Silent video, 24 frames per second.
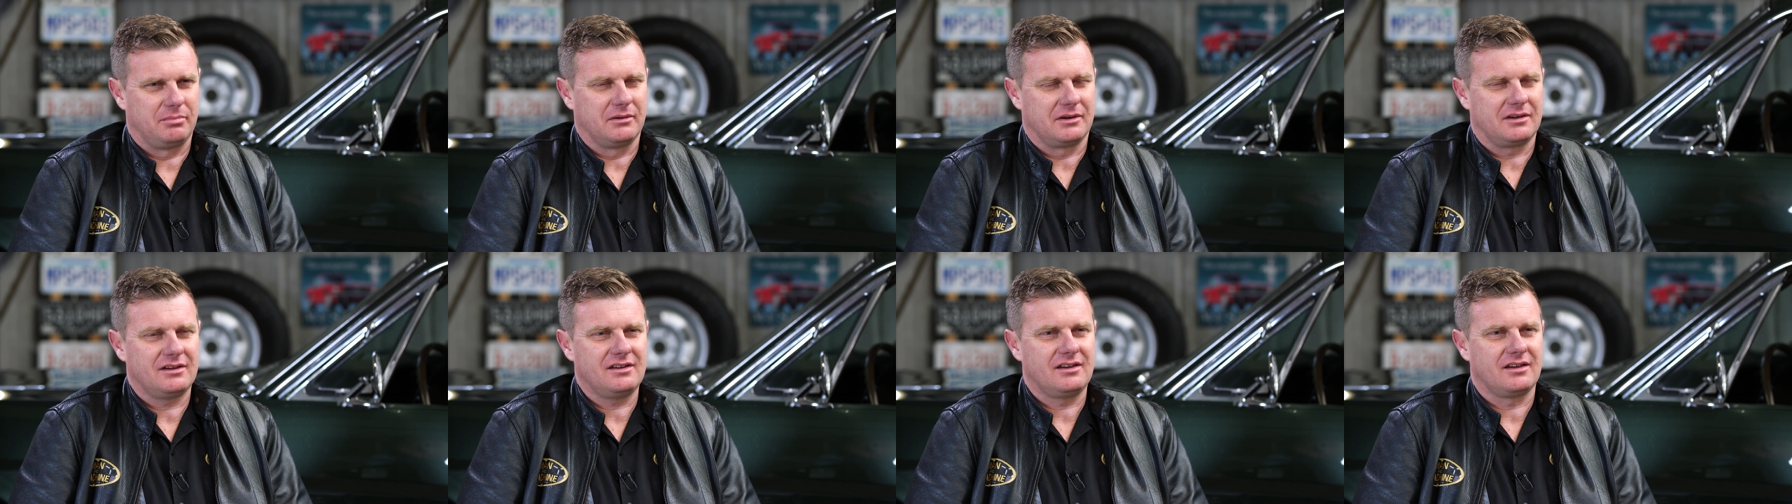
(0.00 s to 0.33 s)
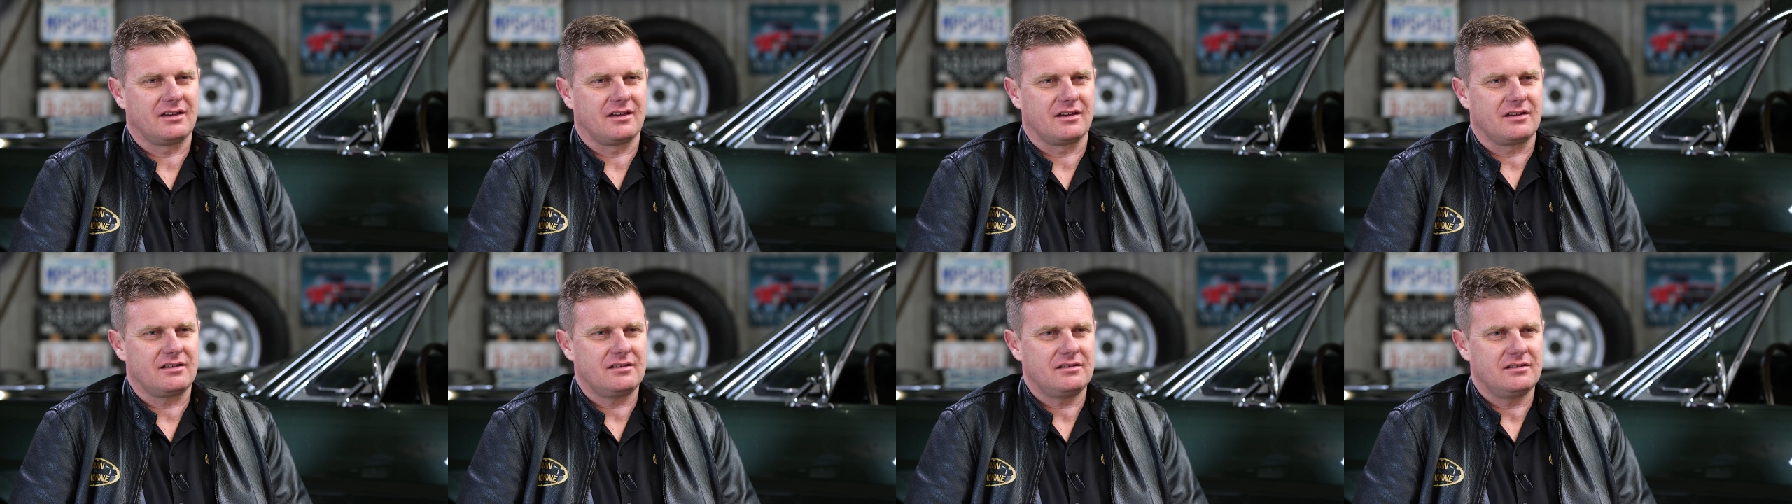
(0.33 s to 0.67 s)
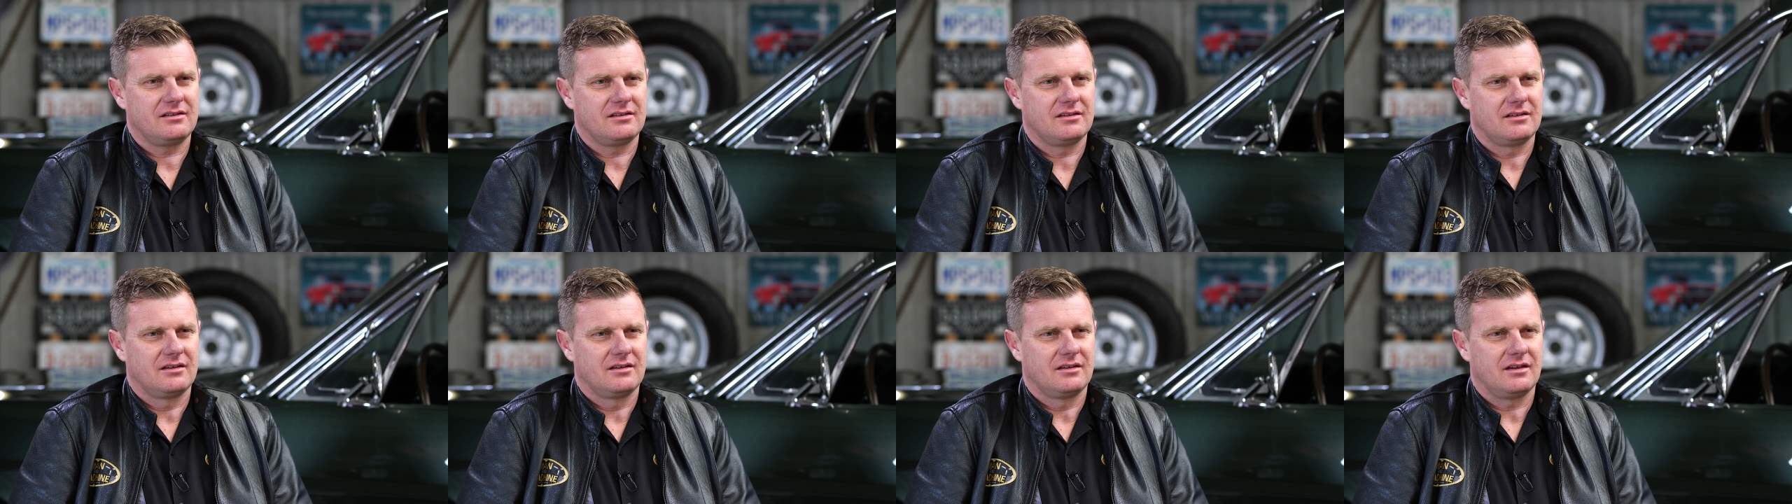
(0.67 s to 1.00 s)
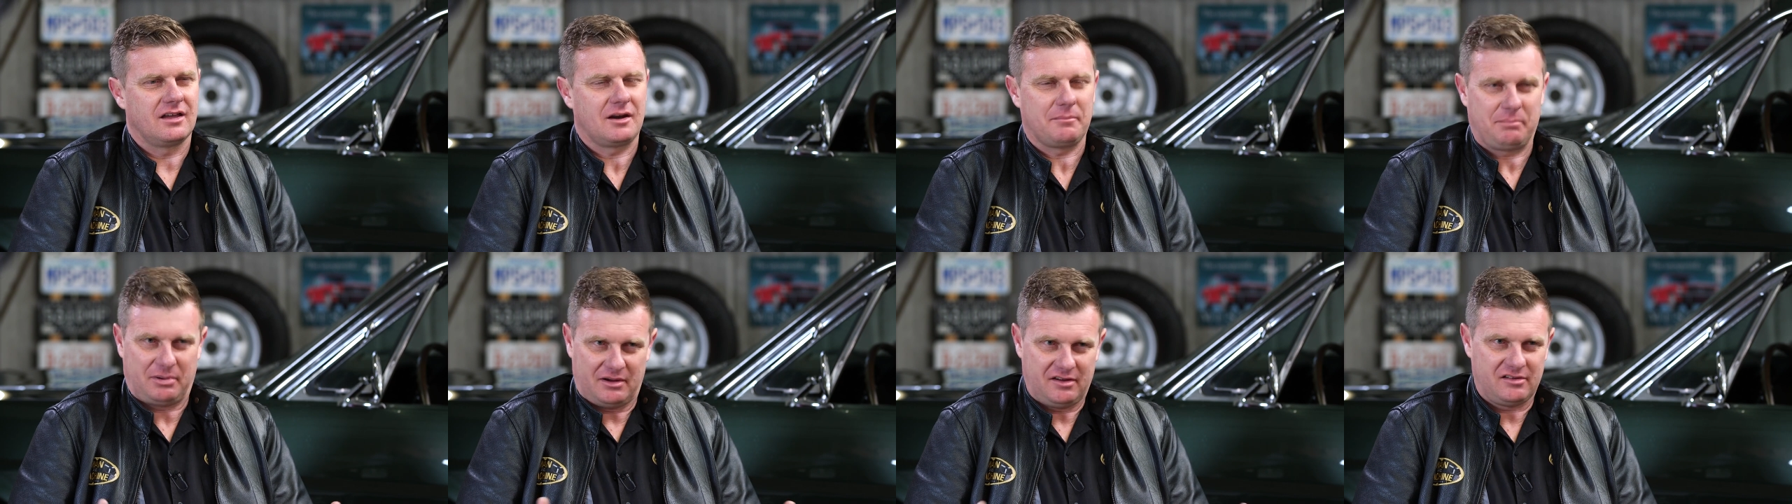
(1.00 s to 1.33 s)
be here.
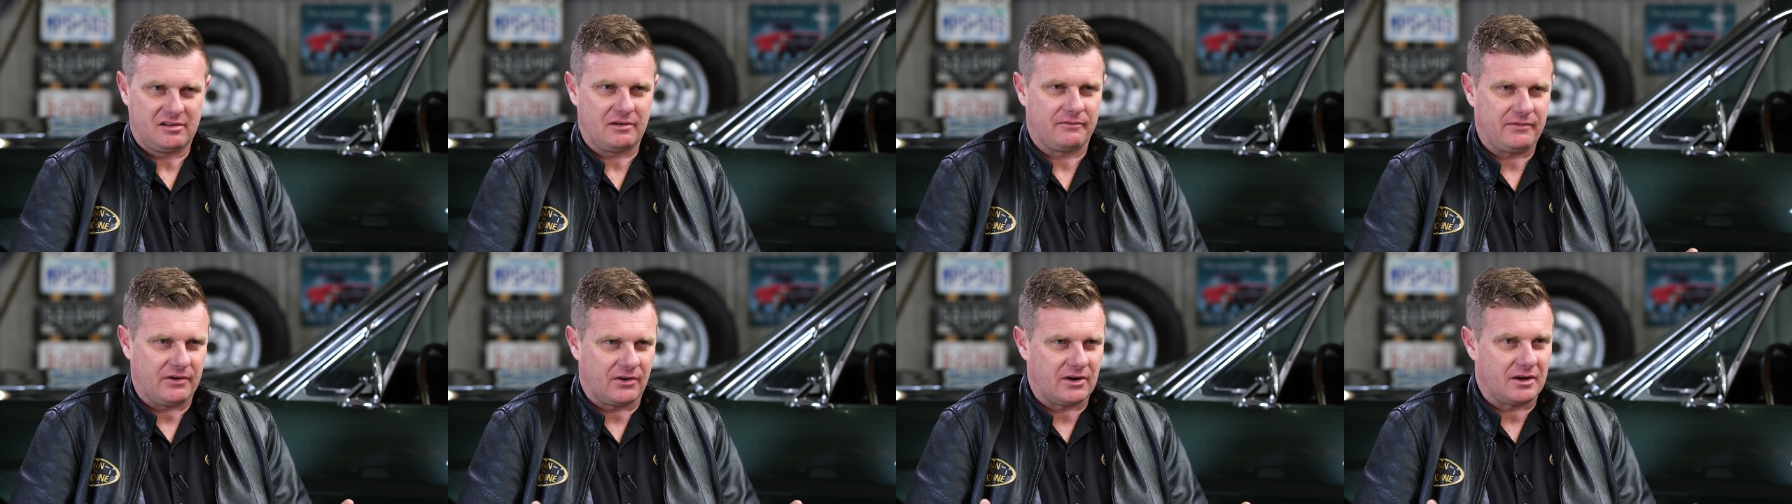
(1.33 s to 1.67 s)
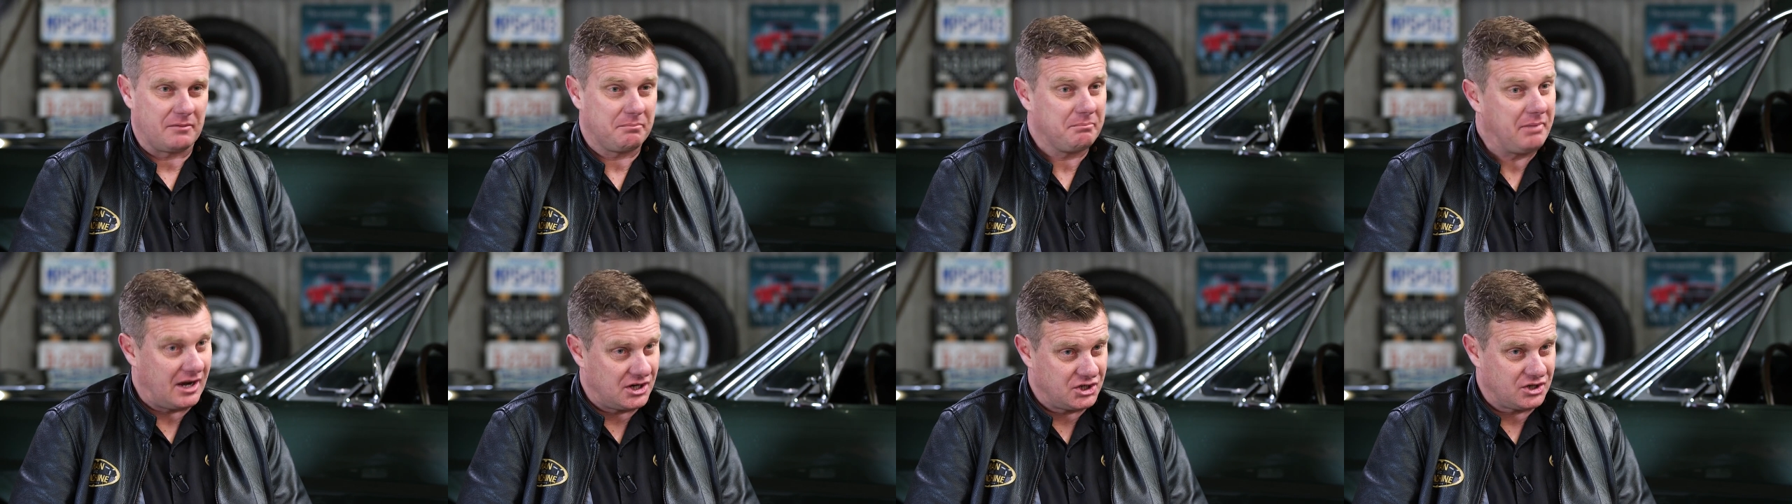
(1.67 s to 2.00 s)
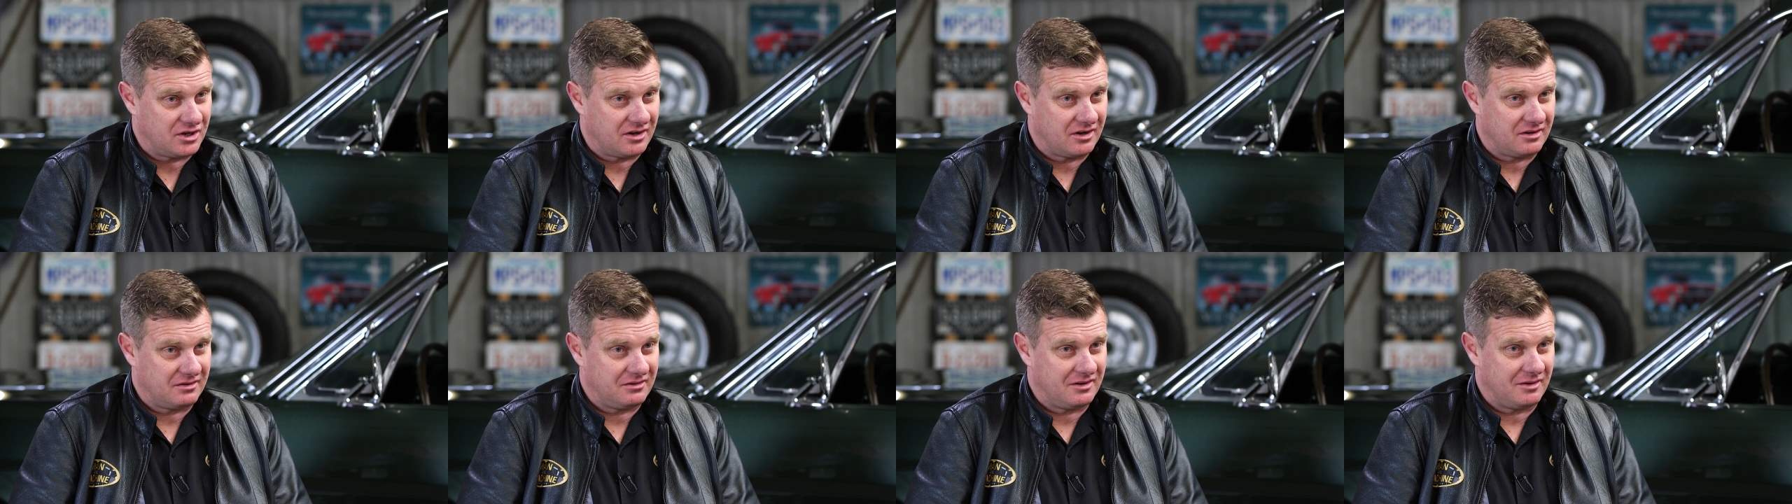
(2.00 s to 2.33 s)
It appears you're very passionate